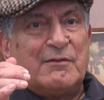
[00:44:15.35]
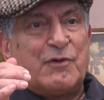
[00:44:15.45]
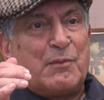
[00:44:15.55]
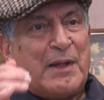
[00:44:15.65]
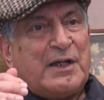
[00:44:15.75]

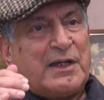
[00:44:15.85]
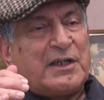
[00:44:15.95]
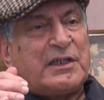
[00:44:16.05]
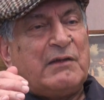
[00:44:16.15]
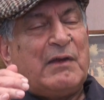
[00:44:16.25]
for
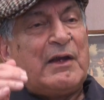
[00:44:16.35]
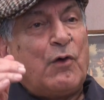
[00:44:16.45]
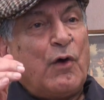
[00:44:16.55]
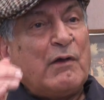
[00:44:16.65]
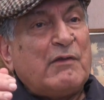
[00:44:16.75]
meditation will
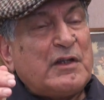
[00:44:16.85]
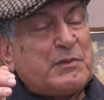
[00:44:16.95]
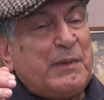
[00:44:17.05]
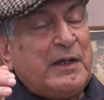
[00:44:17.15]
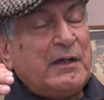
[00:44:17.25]
always
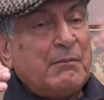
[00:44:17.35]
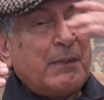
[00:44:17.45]
be